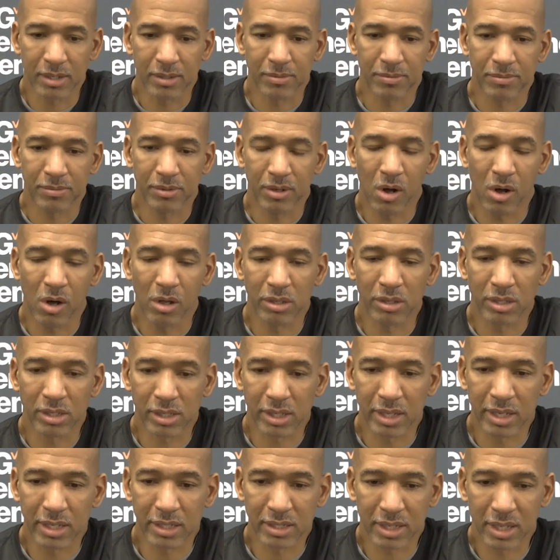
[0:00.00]
all the
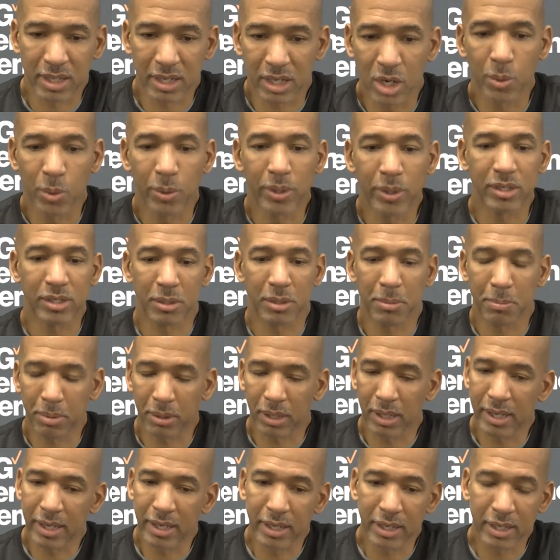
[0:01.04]
things that go into
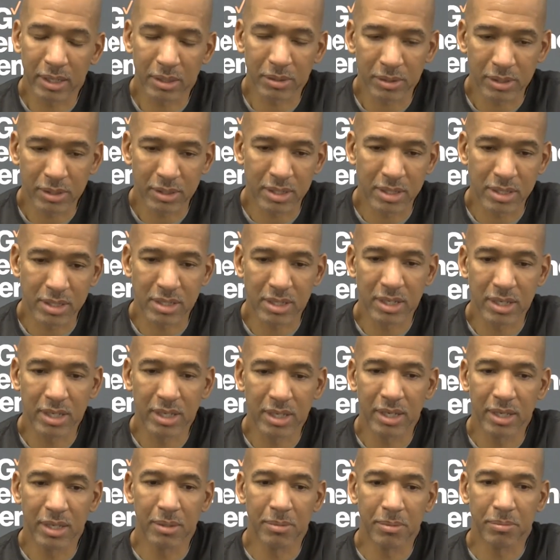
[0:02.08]
playing, to see
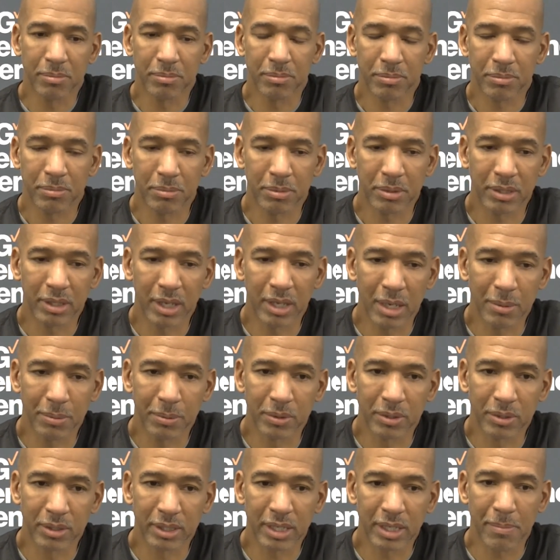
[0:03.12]
him be able to
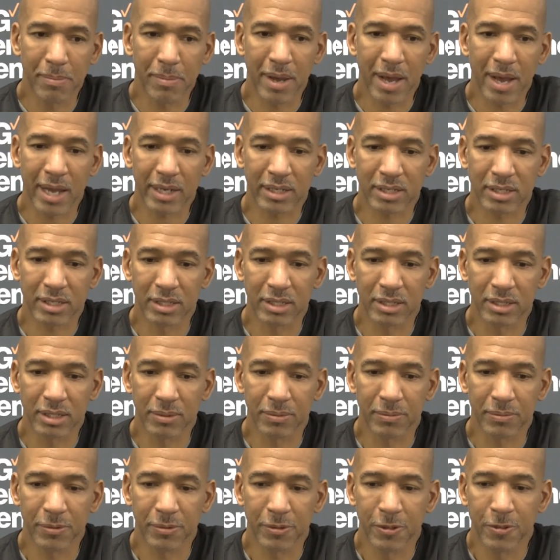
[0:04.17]
get back to
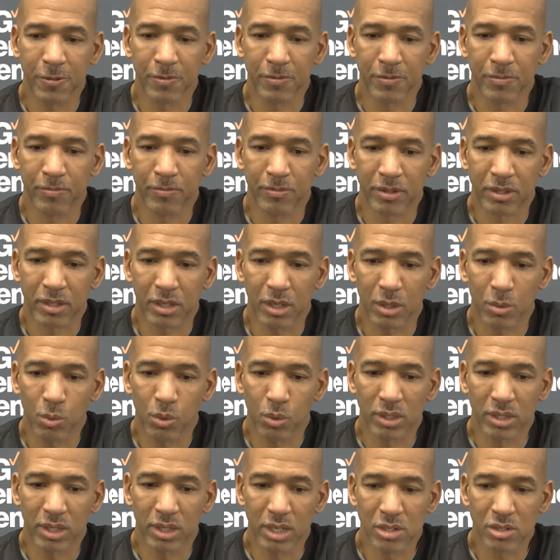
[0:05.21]

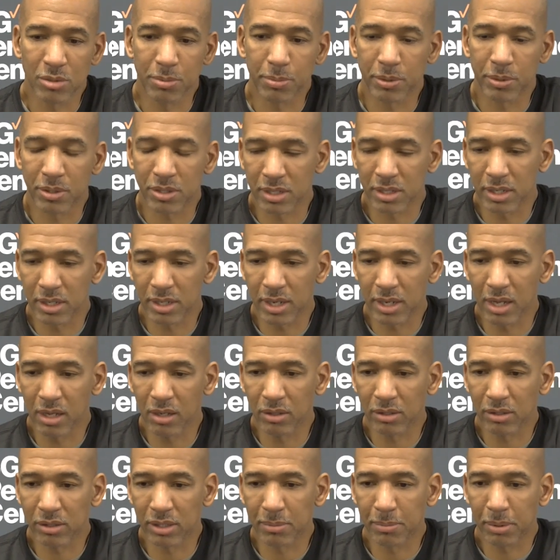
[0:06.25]
100%
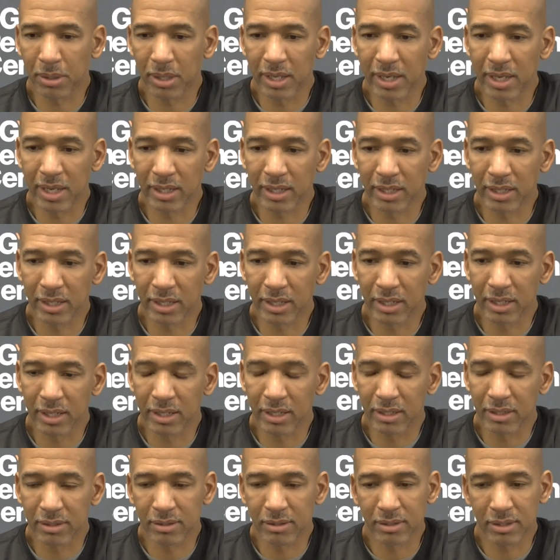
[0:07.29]
health and playing again,
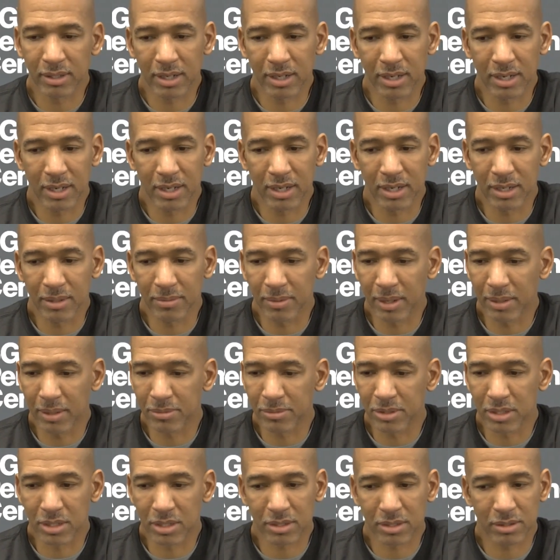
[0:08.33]
I'm
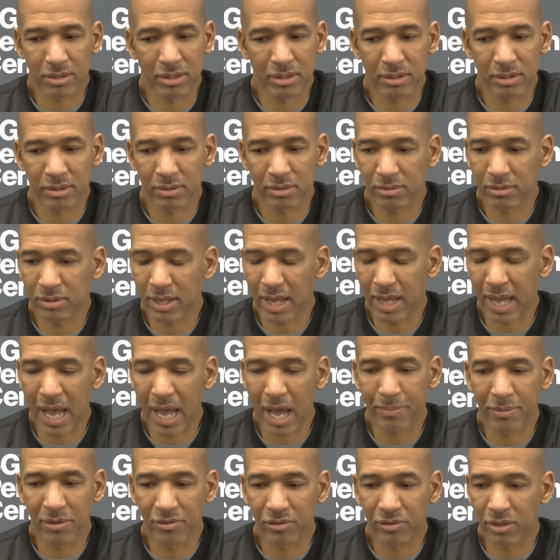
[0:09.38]
just
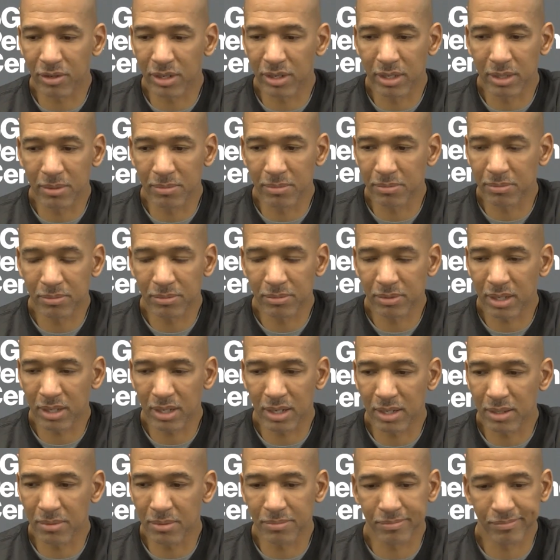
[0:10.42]
happy for him.
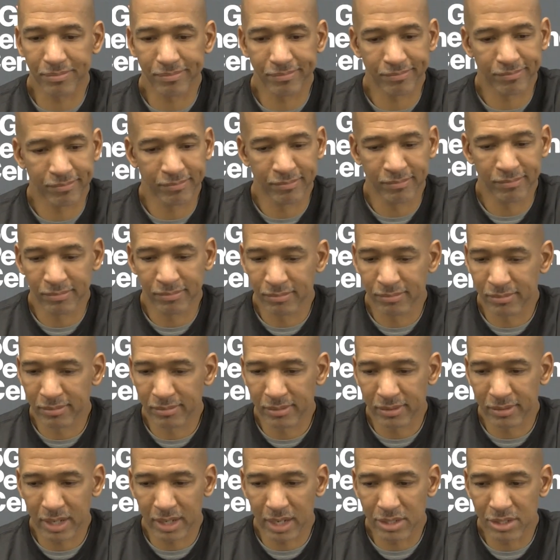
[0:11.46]

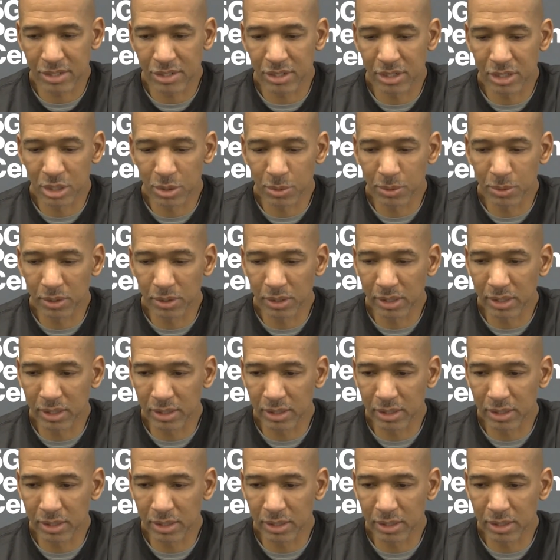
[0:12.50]
I genuinely